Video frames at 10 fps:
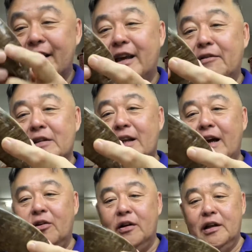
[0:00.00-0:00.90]
give us a light
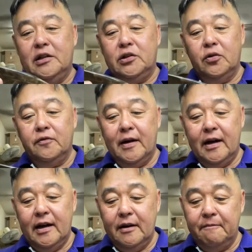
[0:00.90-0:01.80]
on this
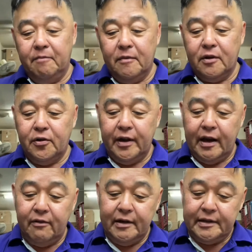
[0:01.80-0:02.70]
shofar
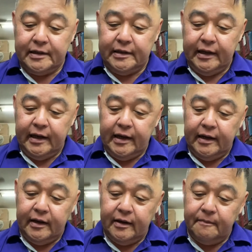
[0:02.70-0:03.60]
368
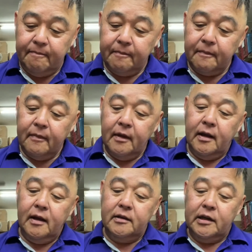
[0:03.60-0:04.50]

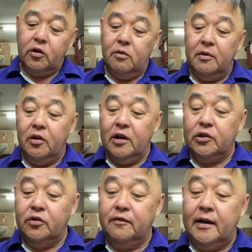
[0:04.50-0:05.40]
uh, Jericho Menorah
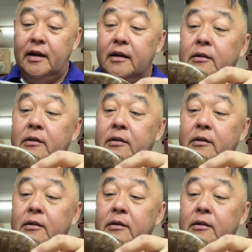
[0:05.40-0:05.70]
shofar